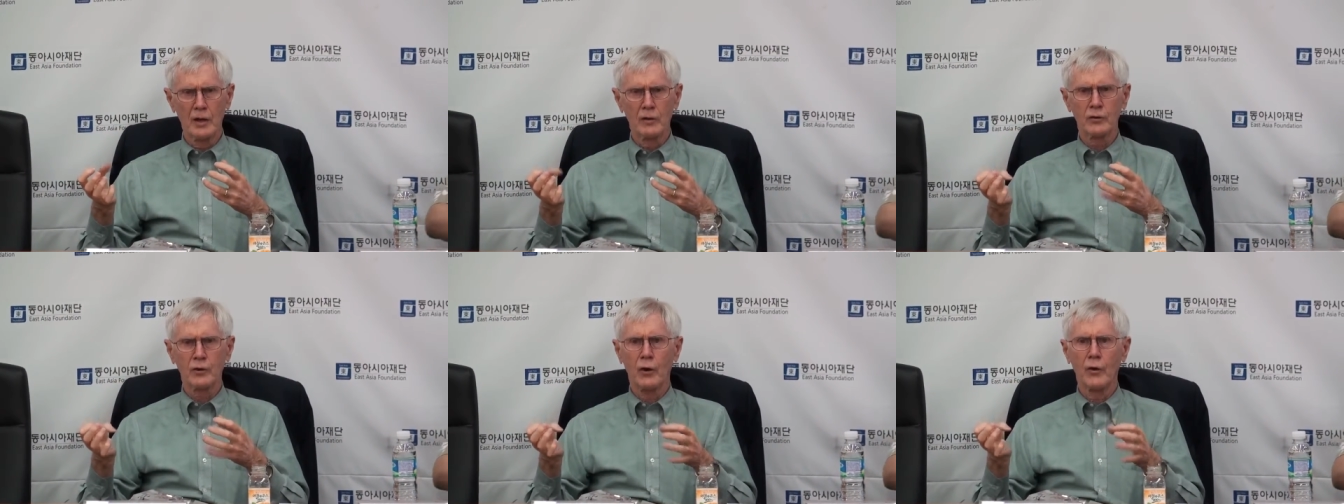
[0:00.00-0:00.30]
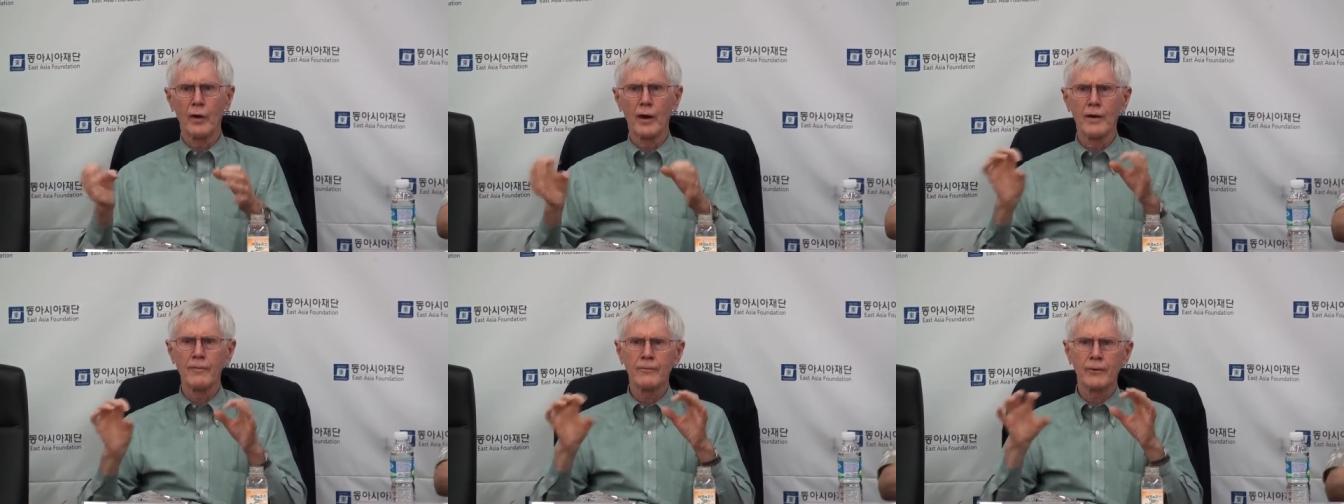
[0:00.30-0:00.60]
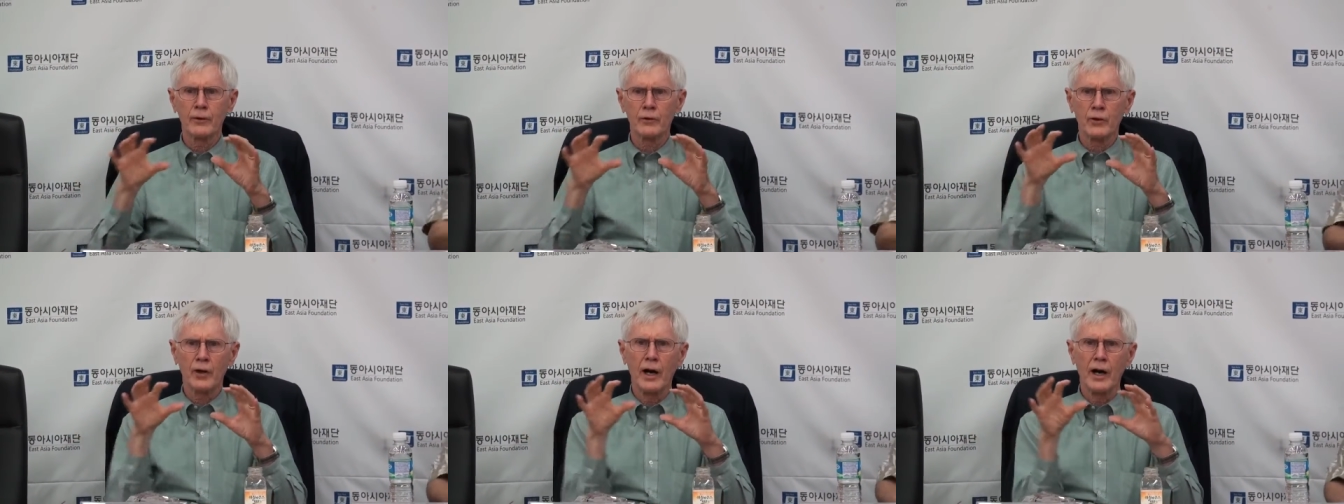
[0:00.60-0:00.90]

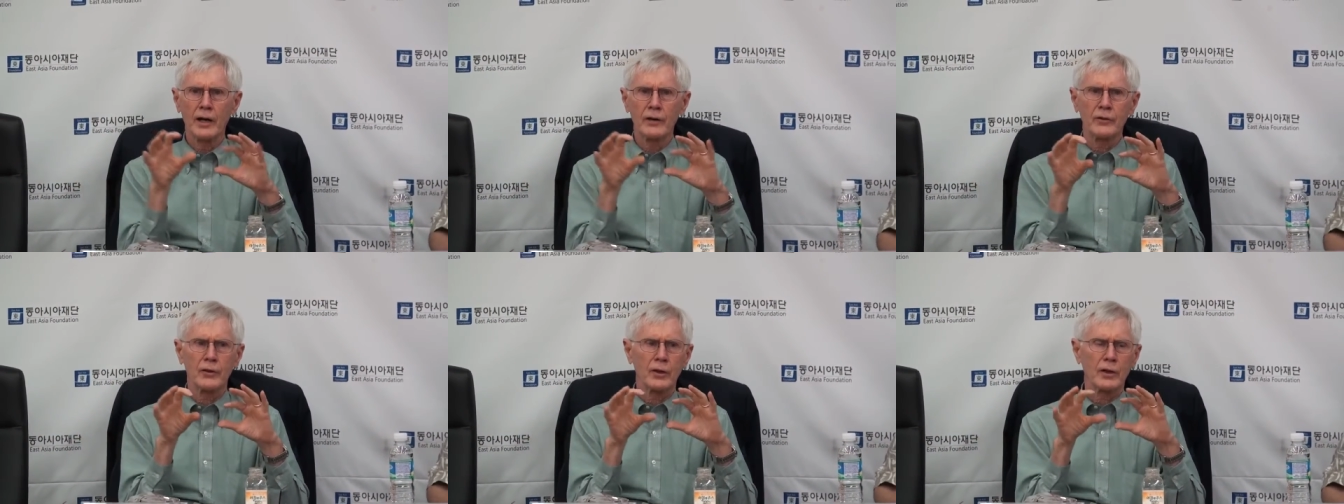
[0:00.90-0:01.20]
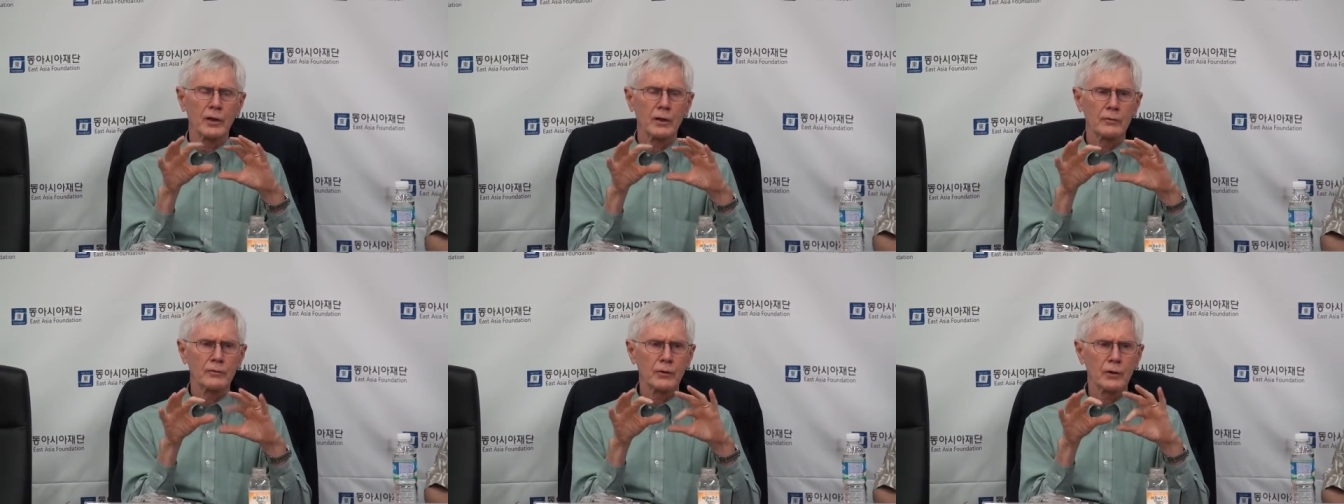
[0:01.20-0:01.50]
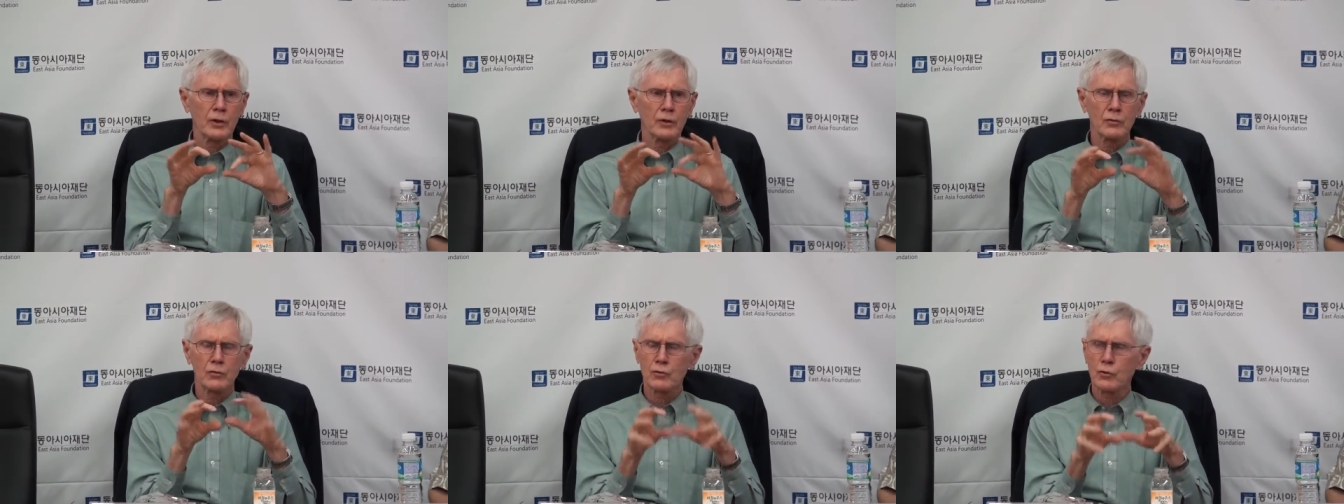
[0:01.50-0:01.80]
self-emphasizing of
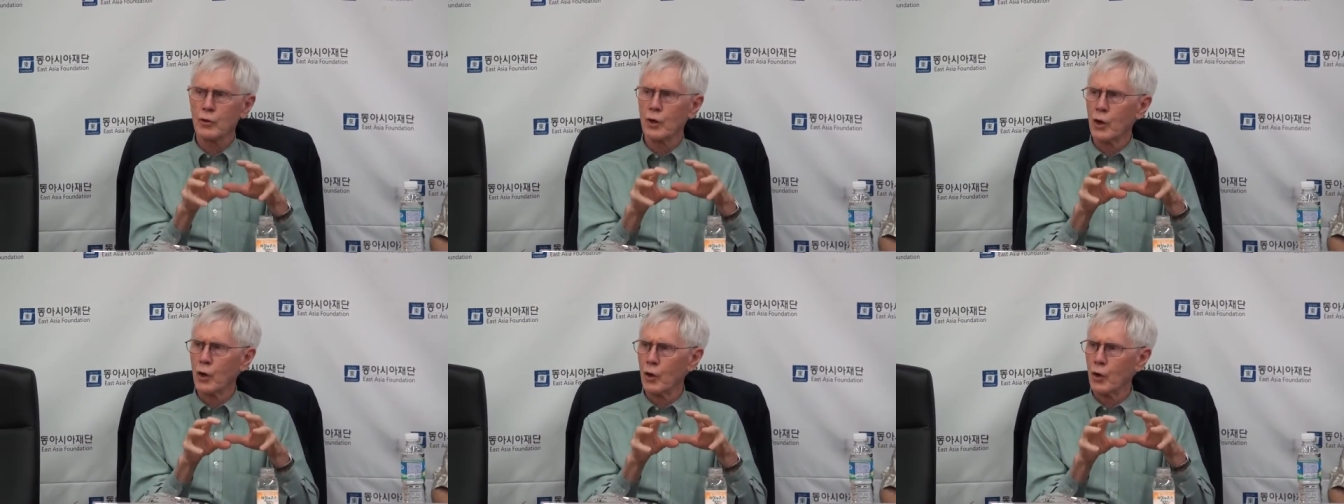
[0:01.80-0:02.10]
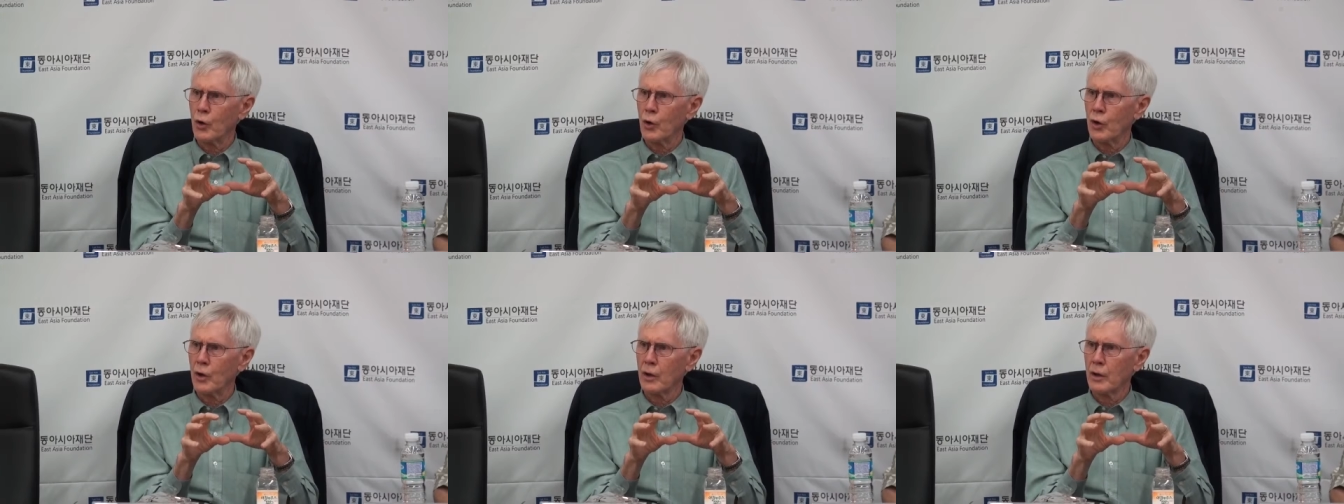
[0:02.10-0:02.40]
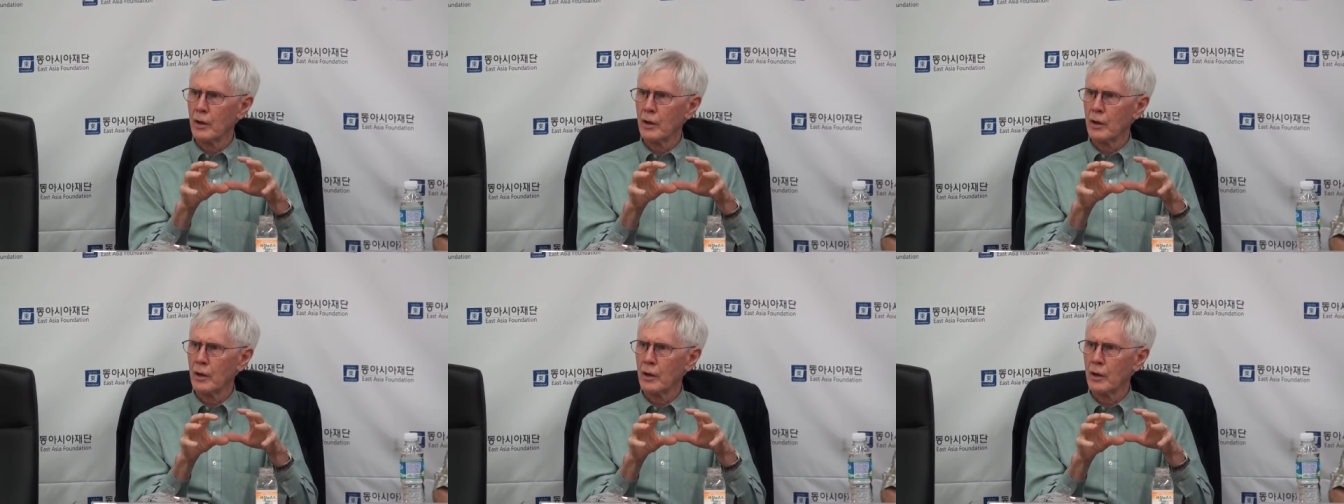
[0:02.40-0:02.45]
control